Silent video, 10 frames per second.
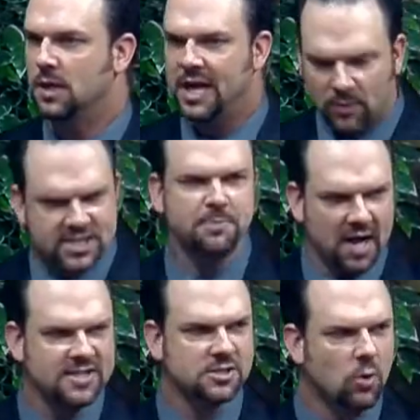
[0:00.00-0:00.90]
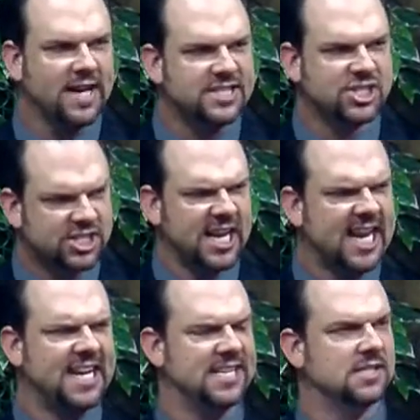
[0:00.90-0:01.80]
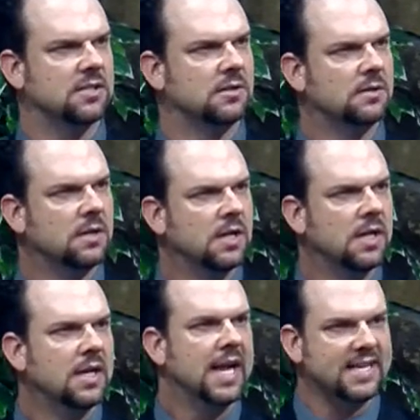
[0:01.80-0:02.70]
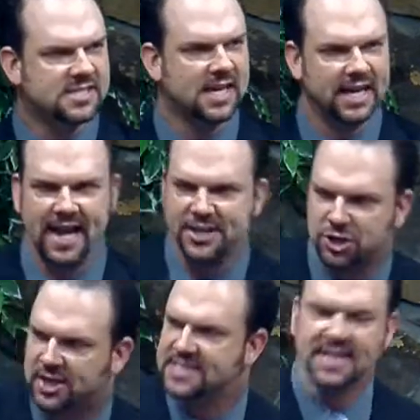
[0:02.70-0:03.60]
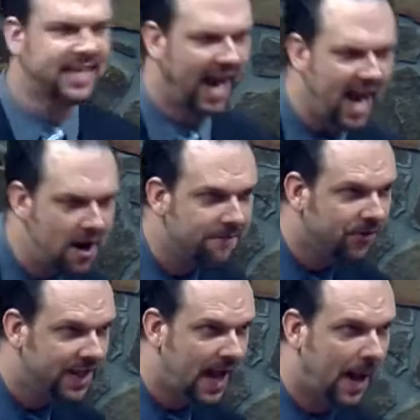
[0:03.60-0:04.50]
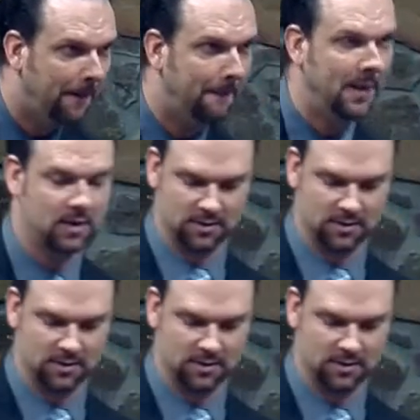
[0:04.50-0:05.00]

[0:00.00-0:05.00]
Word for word: He responds to what he sees. He sent an angel because he cared for them.